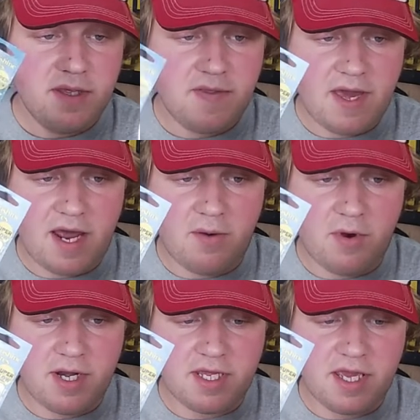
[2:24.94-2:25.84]
that I
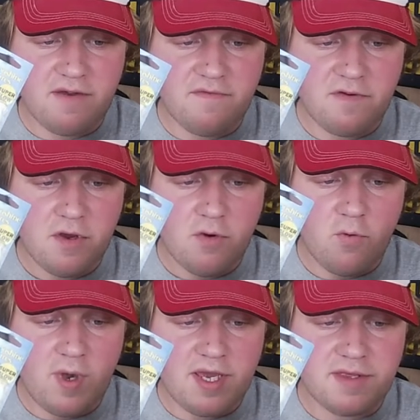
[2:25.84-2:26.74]
want to give
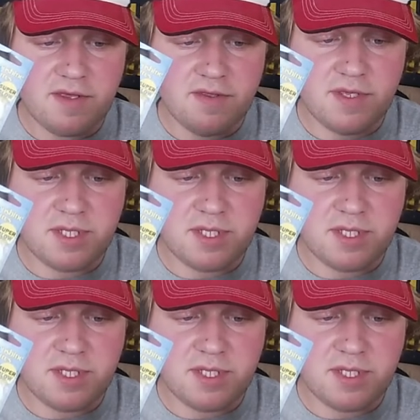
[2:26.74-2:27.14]
with the